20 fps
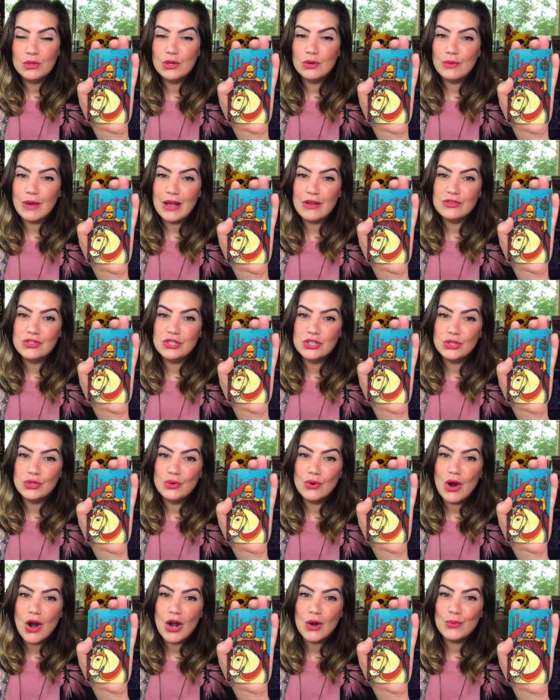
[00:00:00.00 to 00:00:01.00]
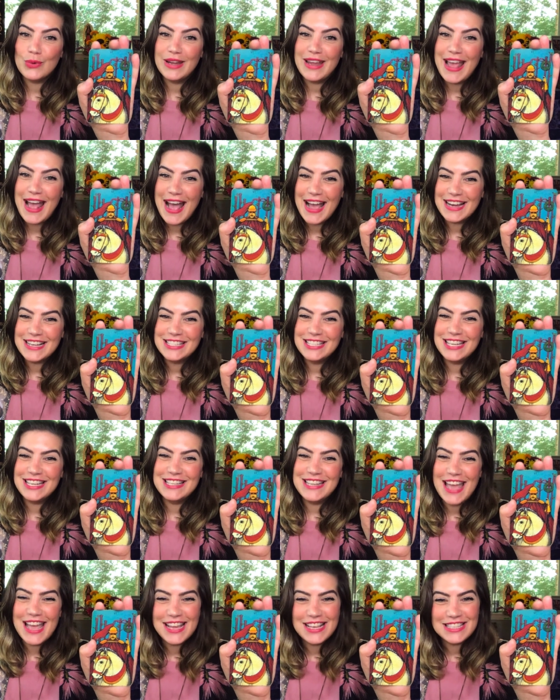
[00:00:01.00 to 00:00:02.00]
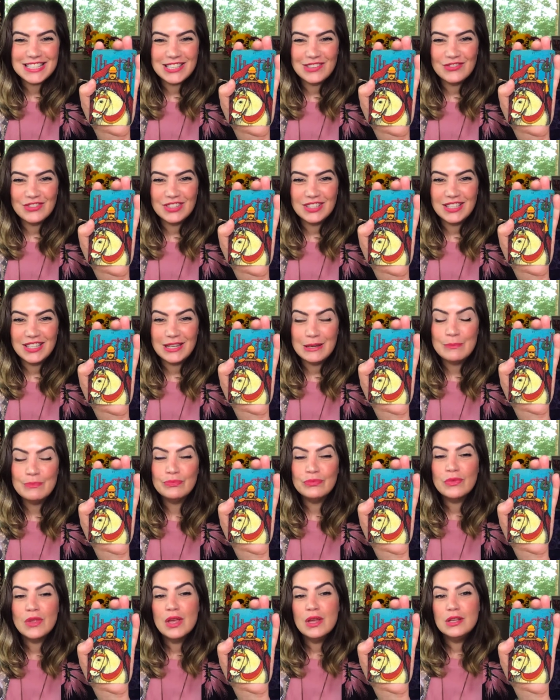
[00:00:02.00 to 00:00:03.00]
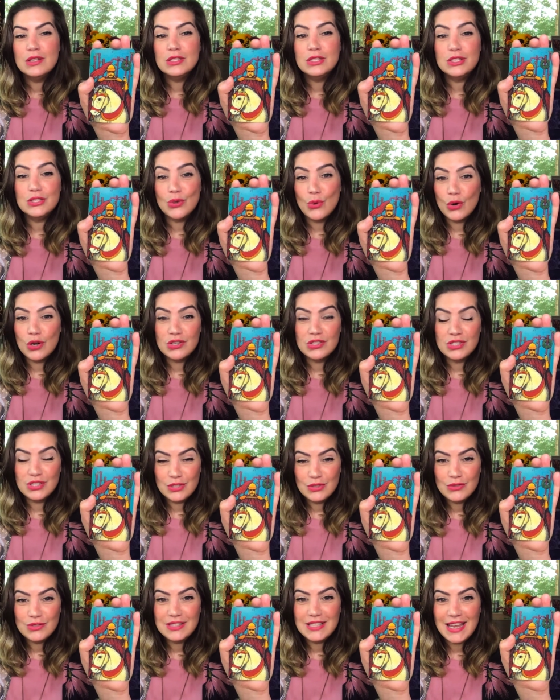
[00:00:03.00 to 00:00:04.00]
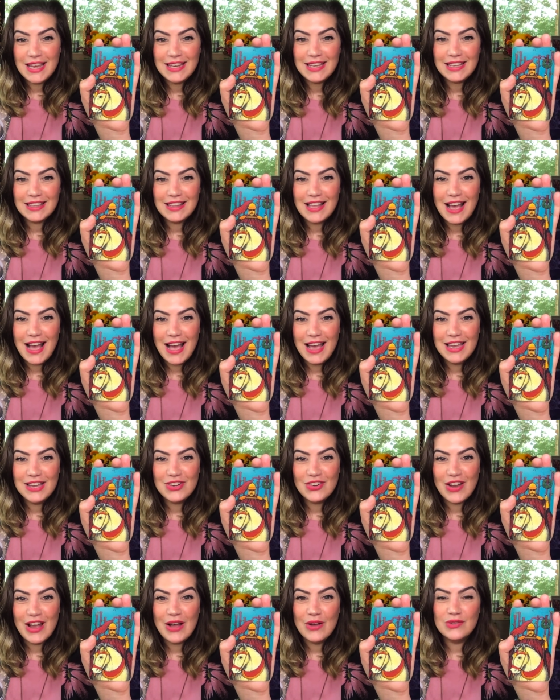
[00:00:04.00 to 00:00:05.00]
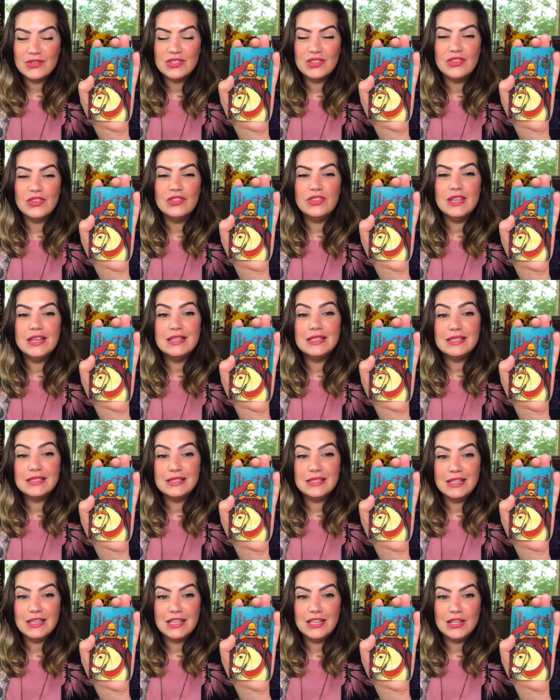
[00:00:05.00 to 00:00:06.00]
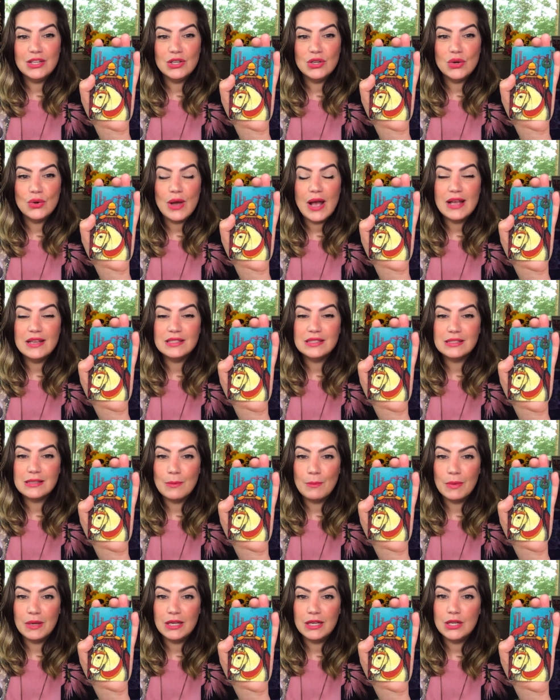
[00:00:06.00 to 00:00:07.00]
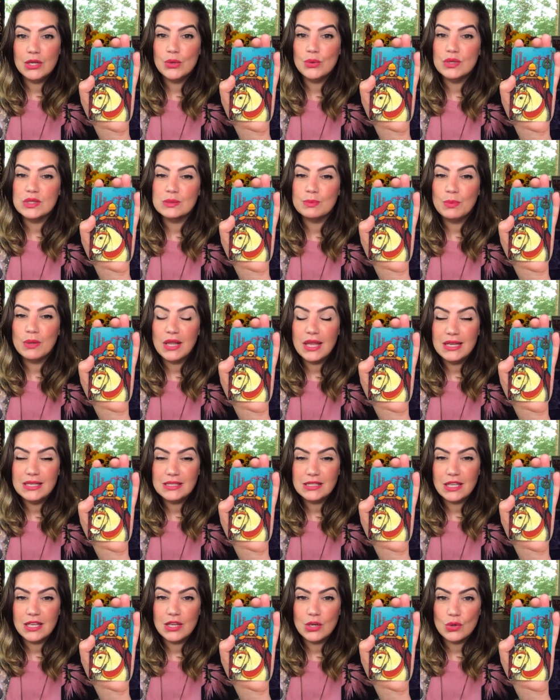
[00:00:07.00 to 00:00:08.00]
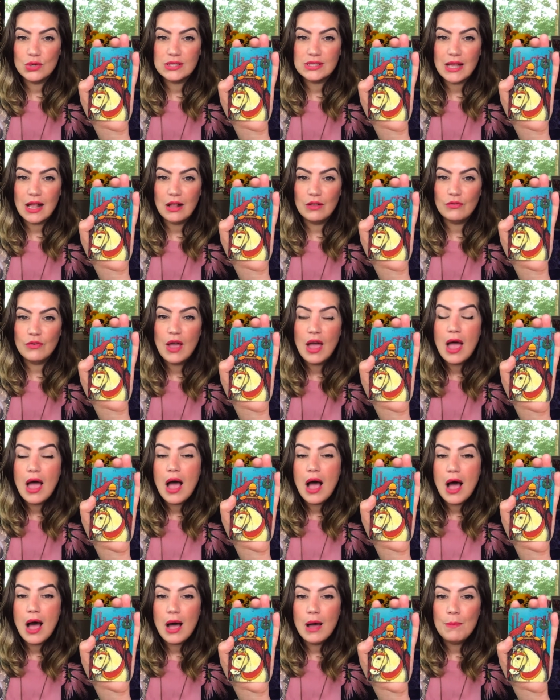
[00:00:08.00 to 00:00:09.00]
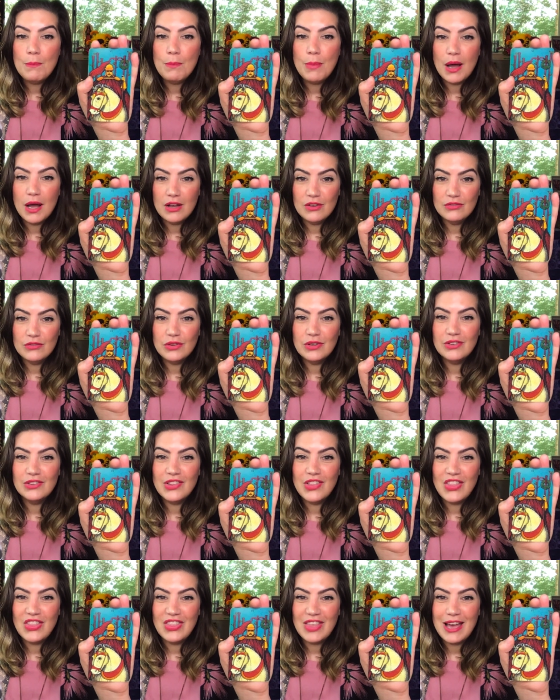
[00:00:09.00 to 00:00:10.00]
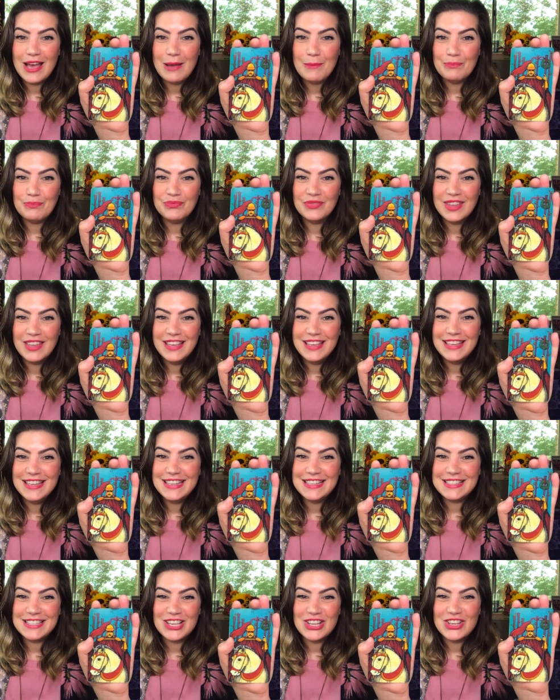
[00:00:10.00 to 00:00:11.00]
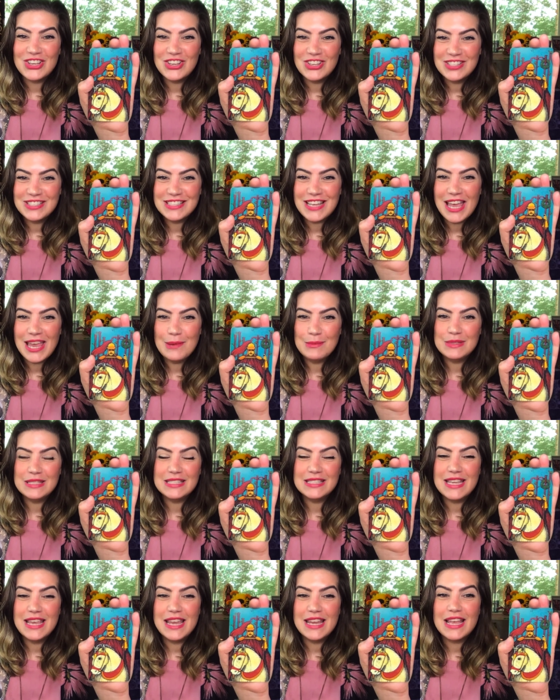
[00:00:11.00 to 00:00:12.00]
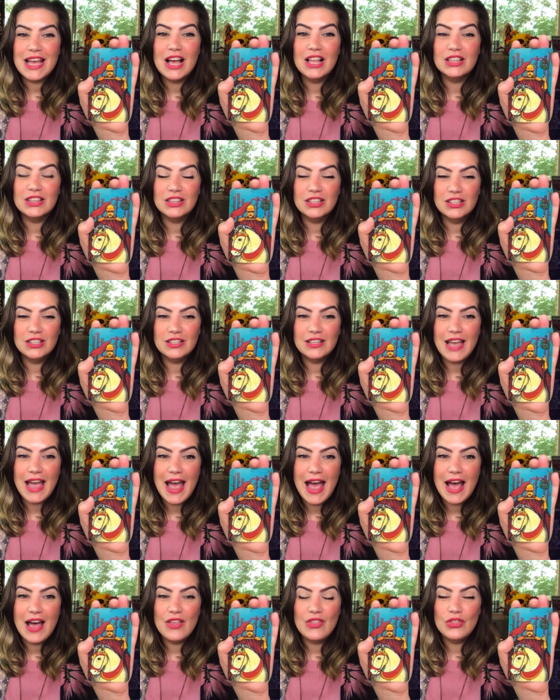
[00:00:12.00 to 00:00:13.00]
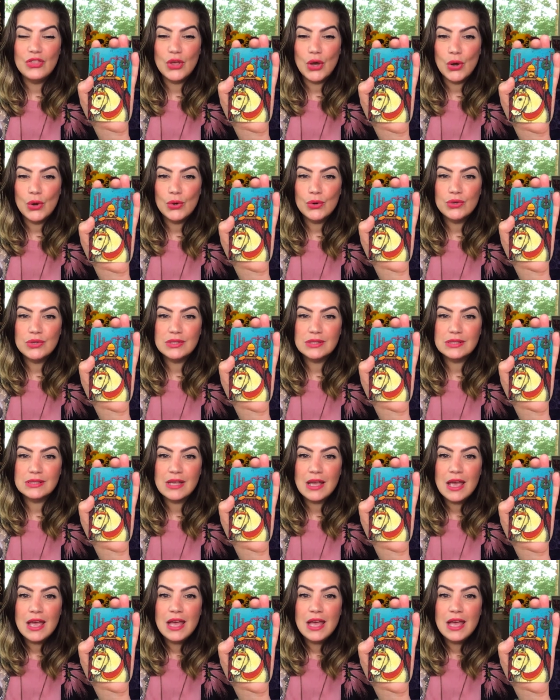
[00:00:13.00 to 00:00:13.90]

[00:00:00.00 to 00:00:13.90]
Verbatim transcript: around you are reacting negatively towards you taking the high ground and that they see you as somebody who is placing yourself above them. It's a good time to take a look at those